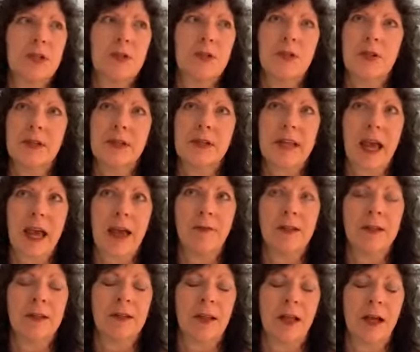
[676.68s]
just
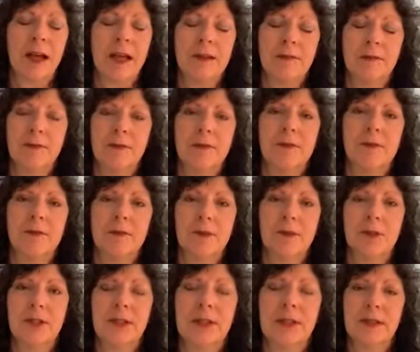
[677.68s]
having life,
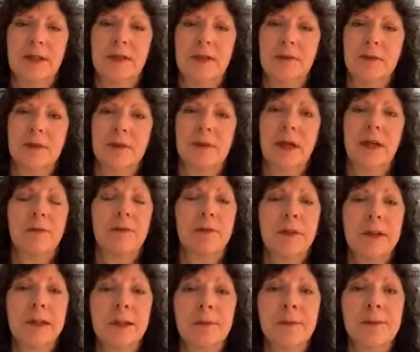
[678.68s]
where she's got
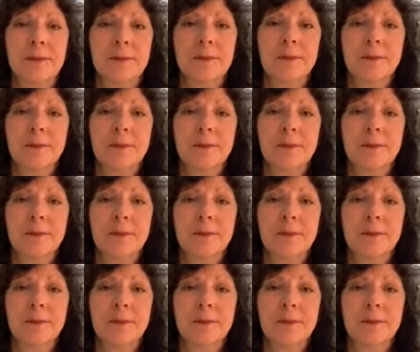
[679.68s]
freedom.